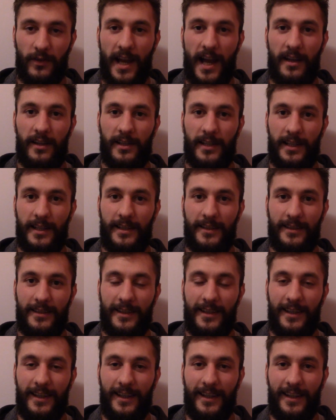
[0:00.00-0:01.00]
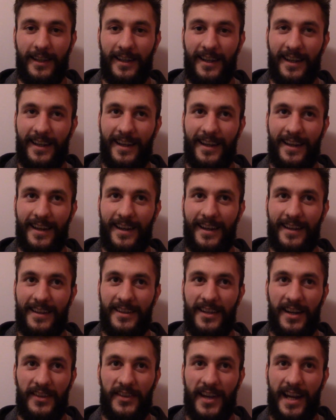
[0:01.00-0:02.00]
reality.
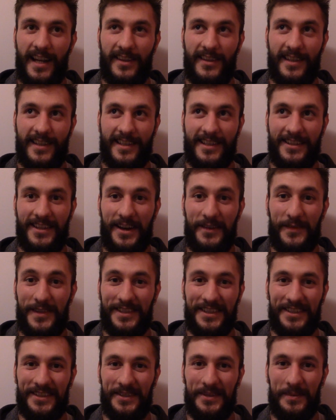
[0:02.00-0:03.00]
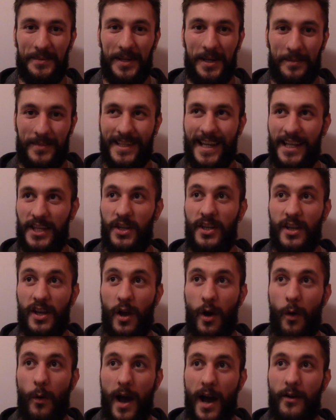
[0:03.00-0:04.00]
Not that this is not physical, but I'm saying you can
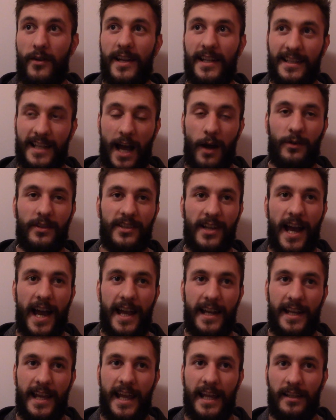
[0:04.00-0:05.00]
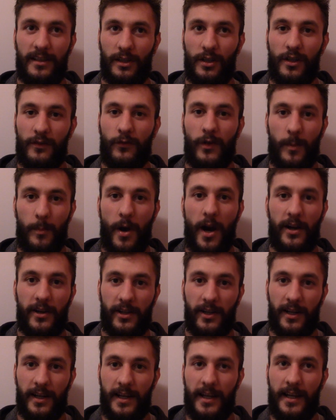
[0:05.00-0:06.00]
go out and outside and look for a
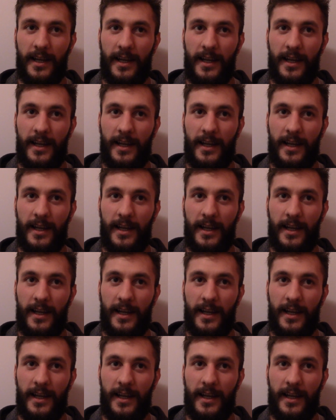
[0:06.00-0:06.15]
partner.